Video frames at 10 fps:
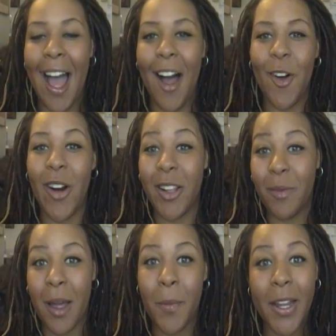Uh, when I was
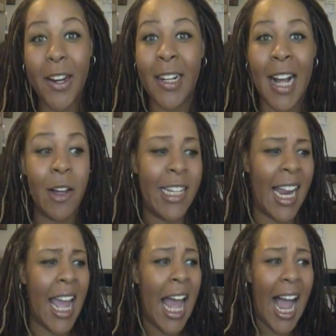on my period, I was
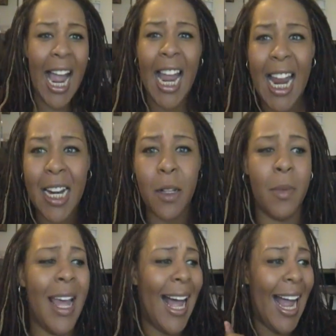like, I hate
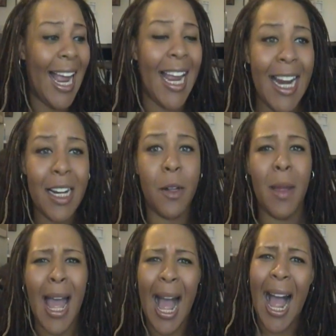him, I hate him,
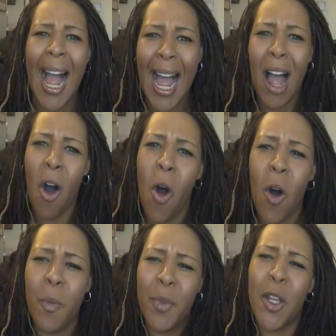I
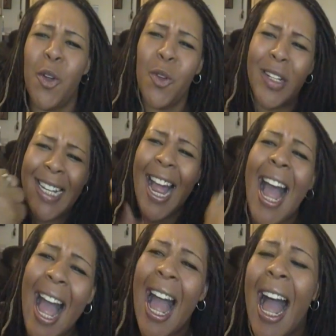hope you
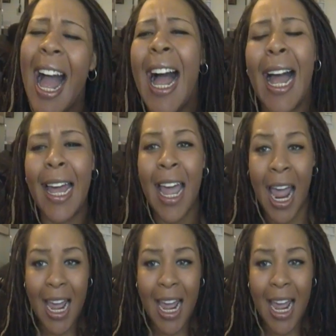die.